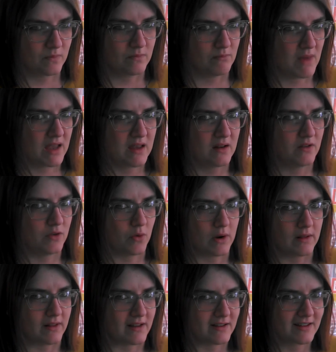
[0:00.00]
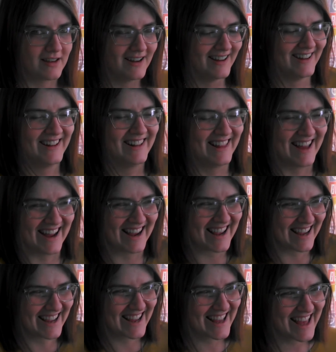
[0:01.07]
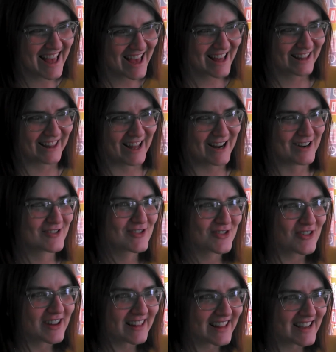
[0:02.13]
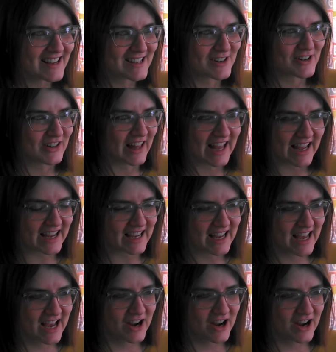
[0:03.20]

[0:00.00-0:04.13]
making doilies, like doilies, or like